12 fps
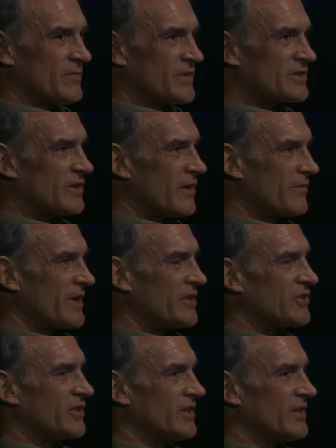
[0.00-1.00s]

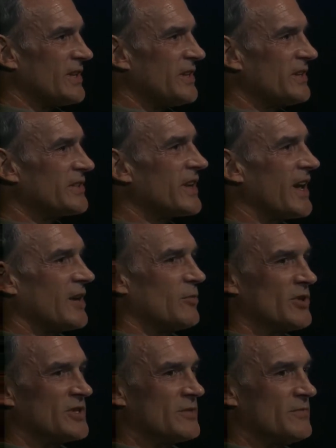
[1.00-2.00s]
starvation leading to
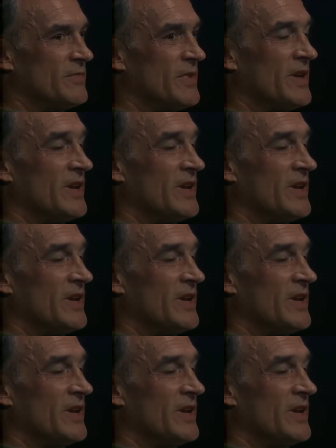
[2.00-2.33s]
cannibalism,